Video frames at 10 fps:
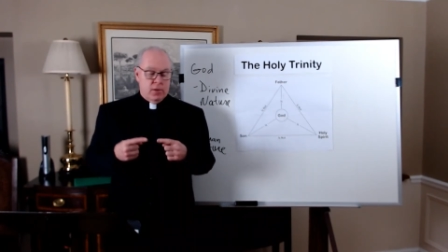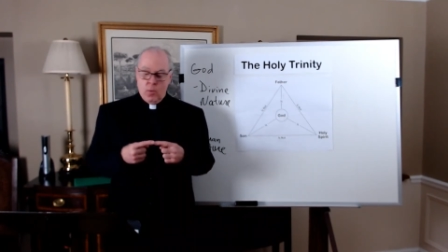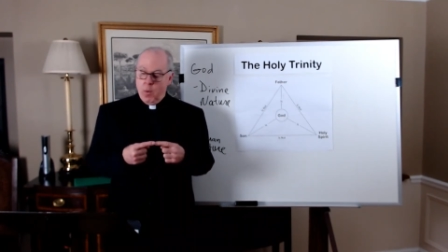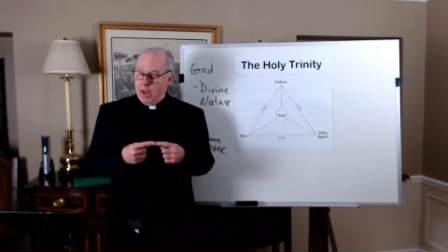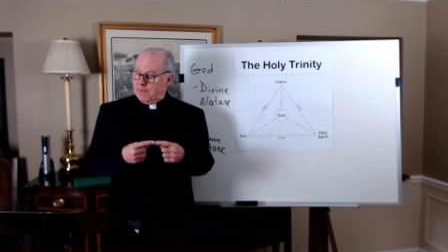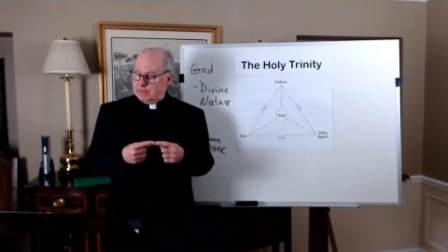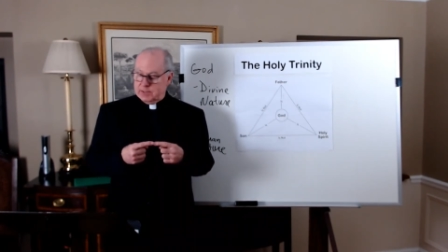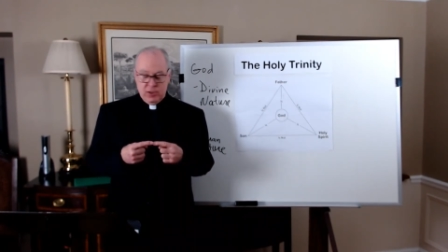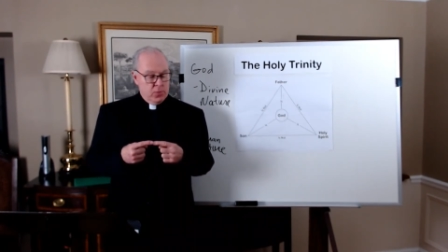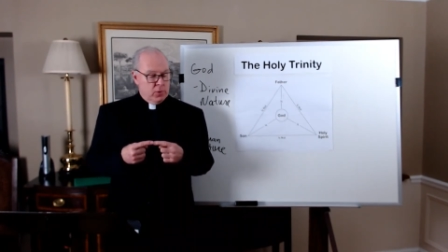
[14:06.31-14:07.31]
the wife has
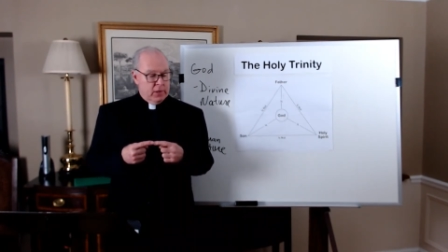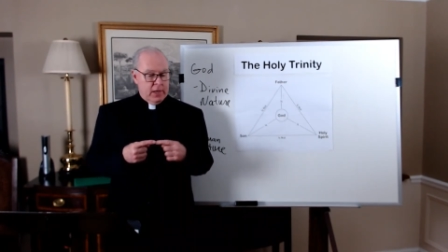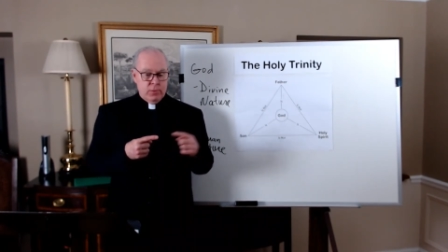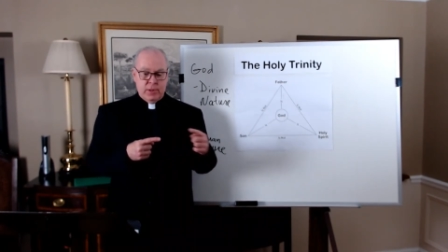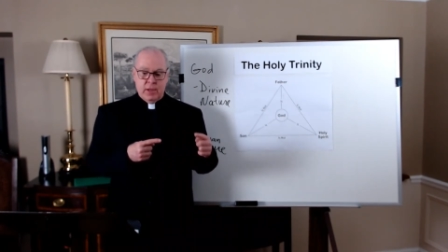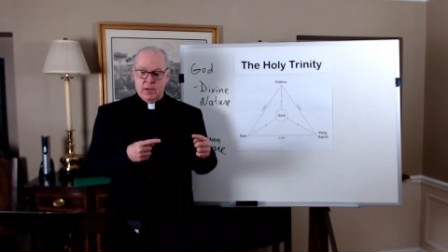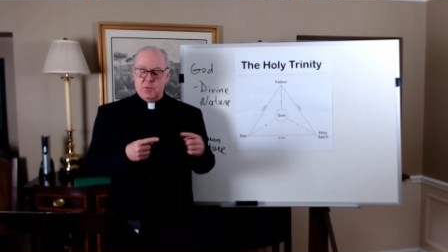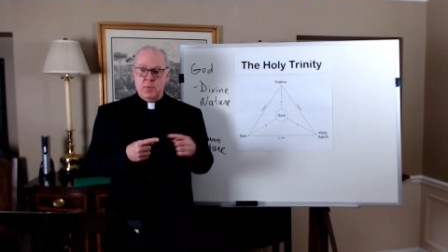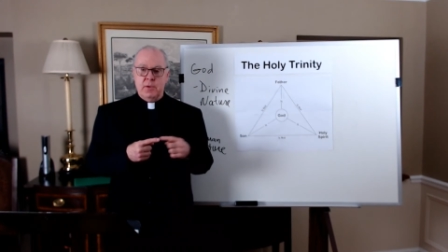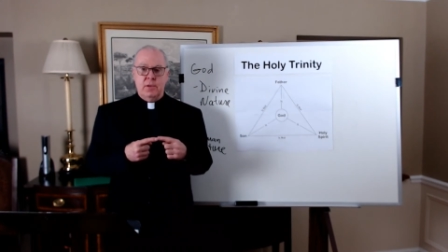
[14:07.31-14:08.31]
to communicate with the
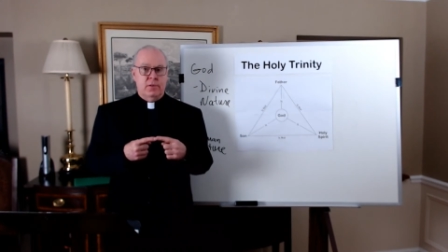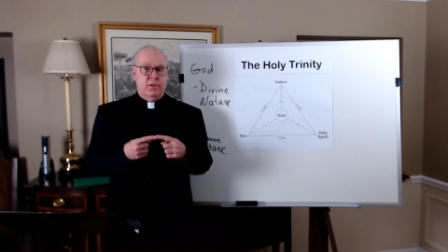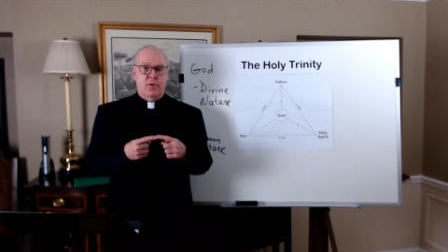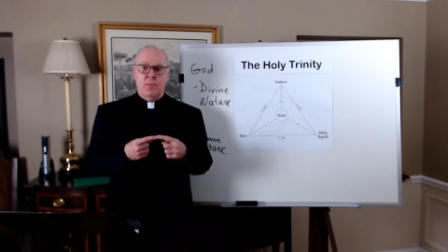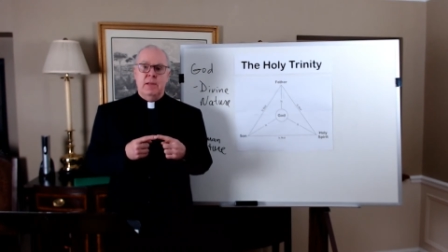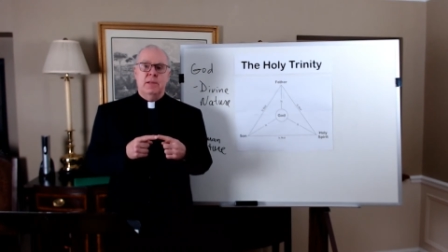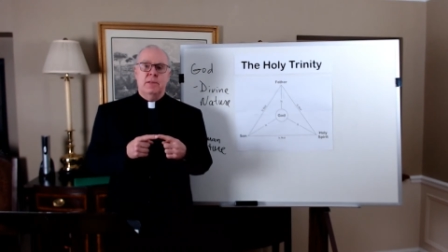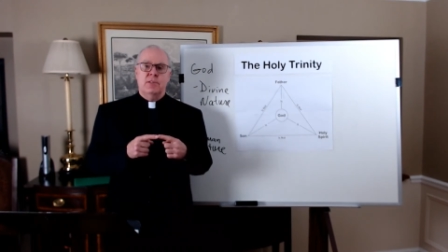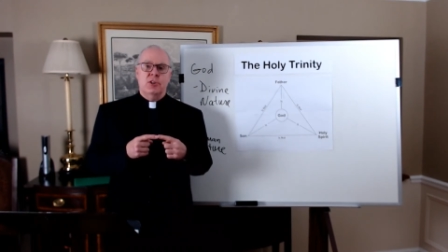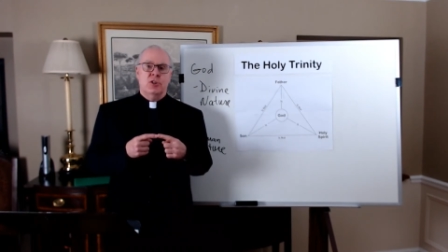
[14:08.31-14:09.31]
husband because there are many
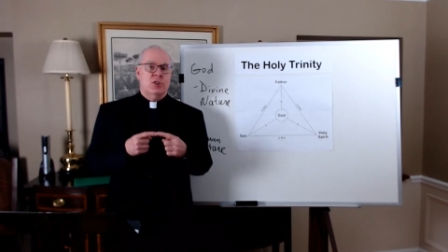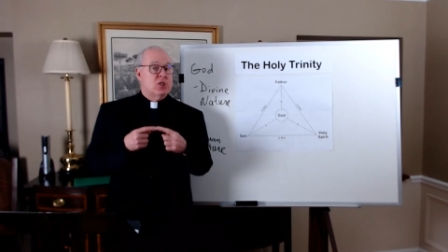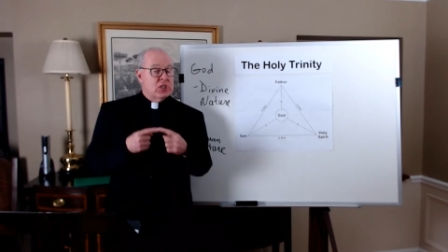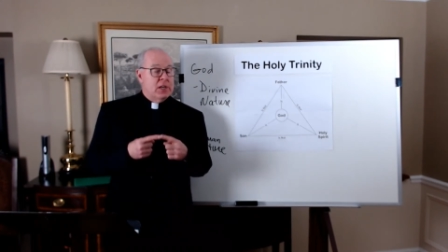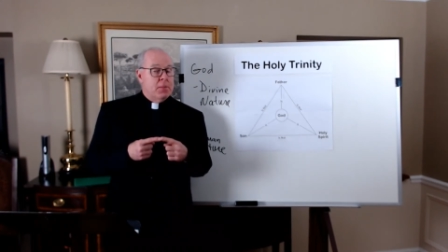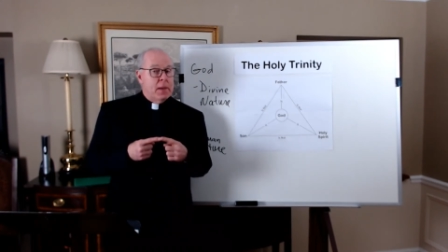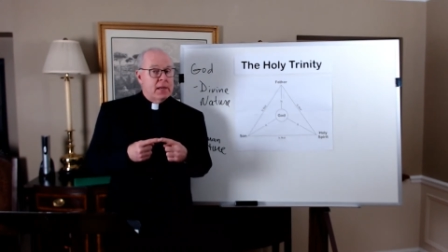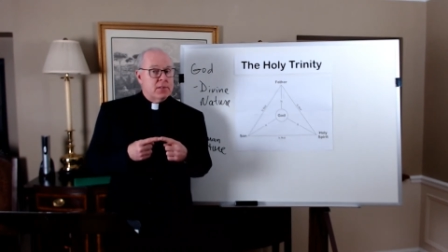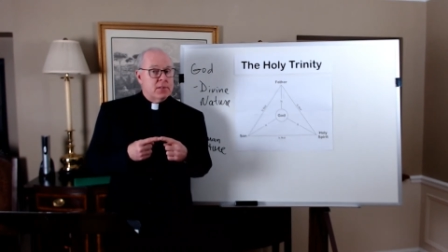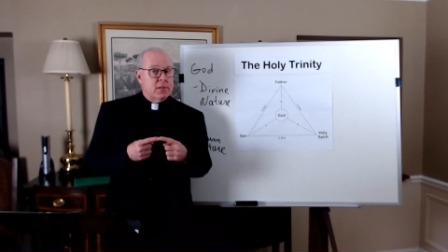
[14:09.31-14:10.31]
decisions she
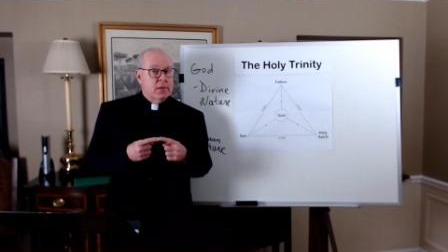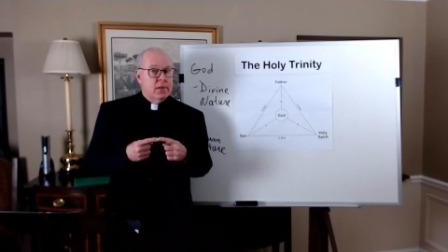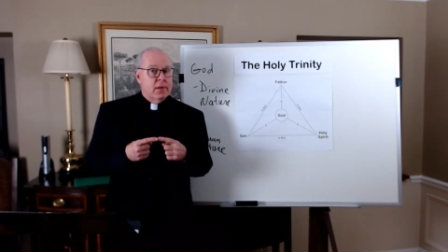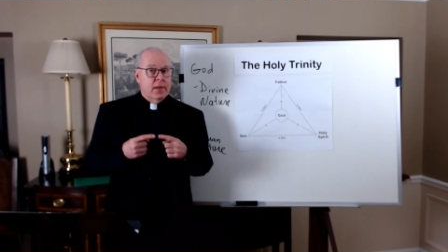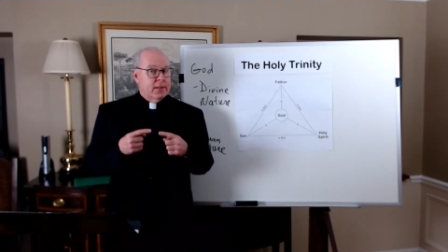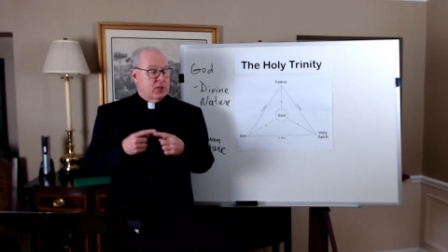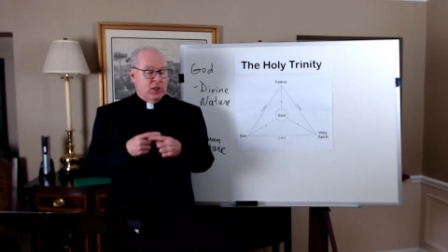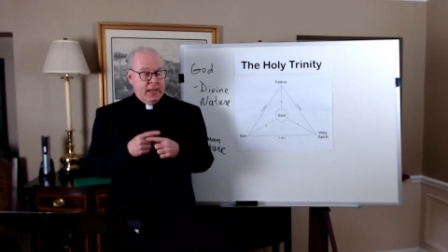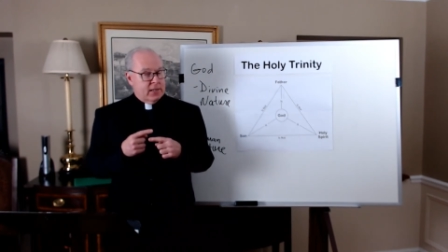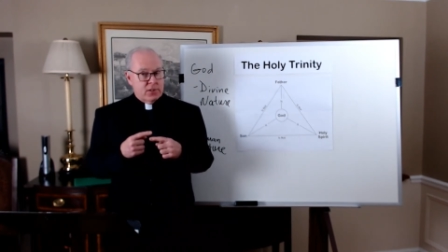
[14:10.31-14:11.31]
makes that she
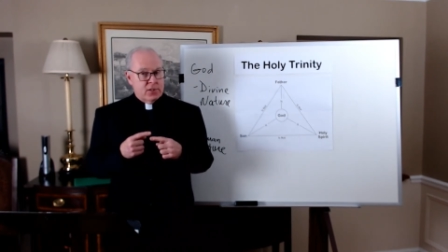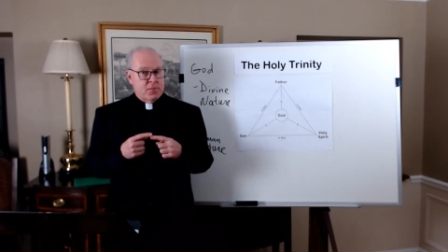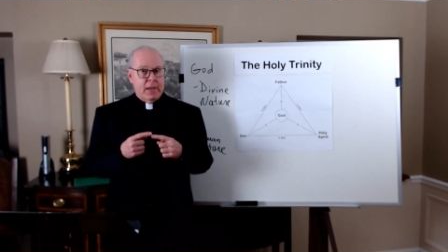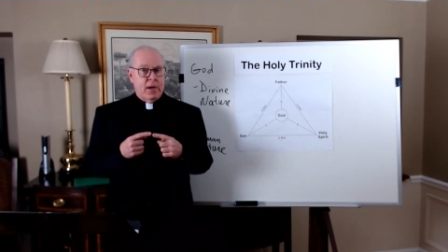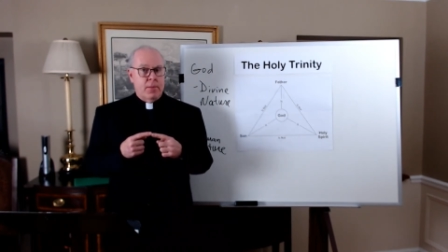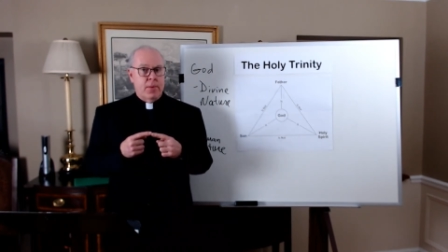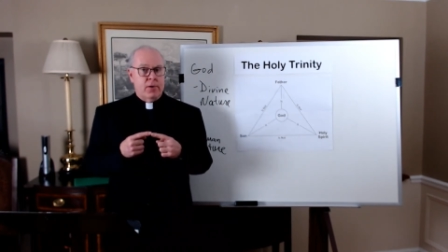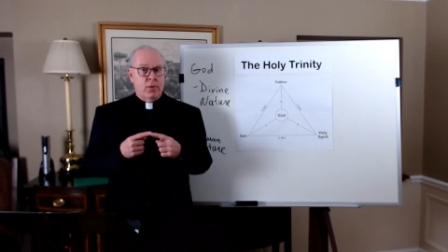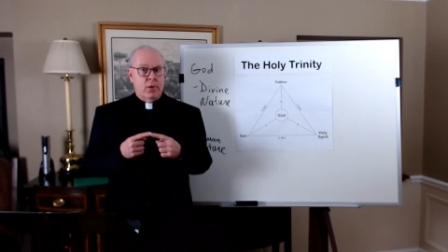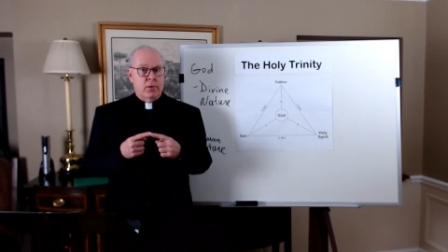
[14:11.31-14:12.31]
can't just make up
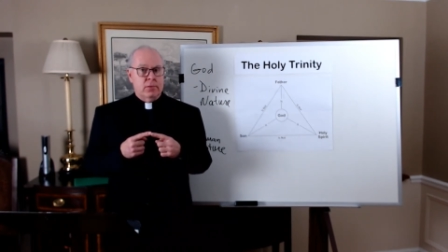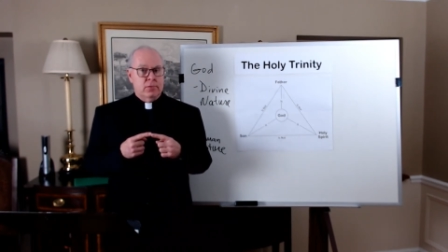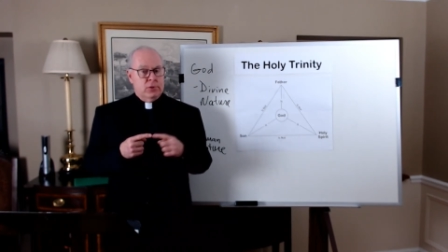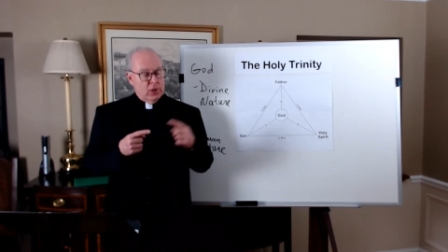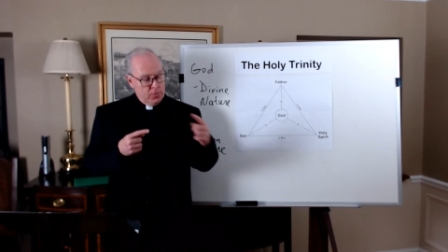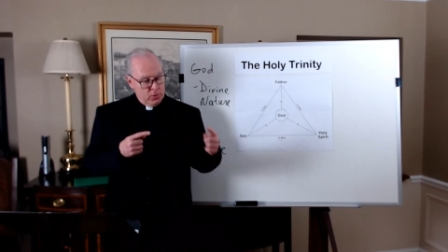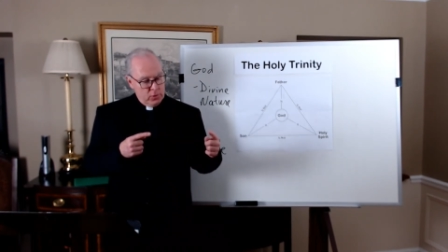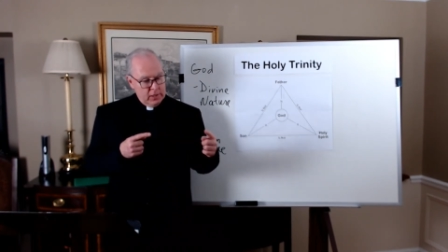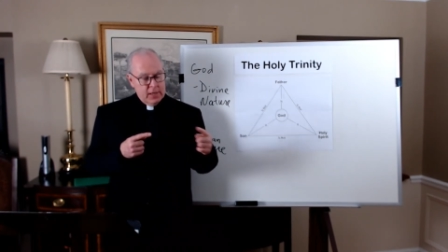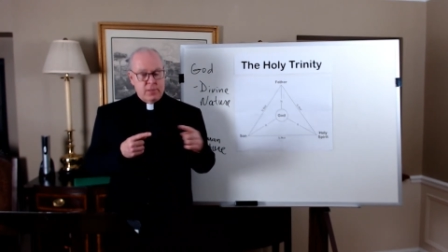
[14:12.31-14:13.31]
on her own. She
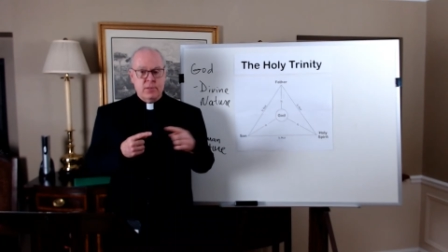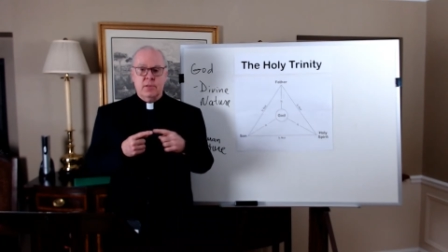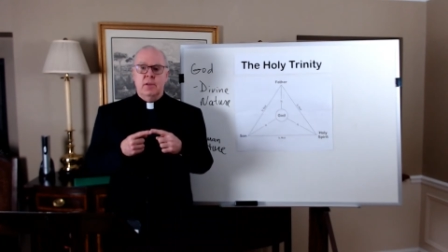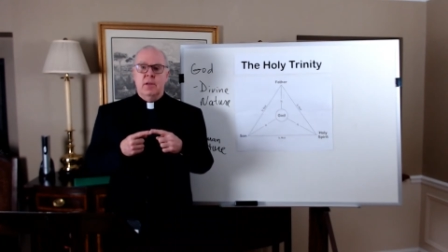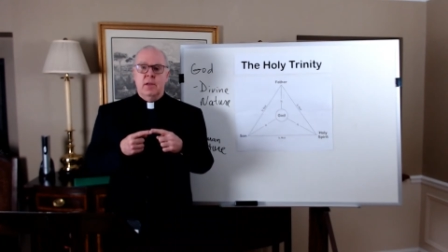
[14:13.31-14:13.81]
communicates.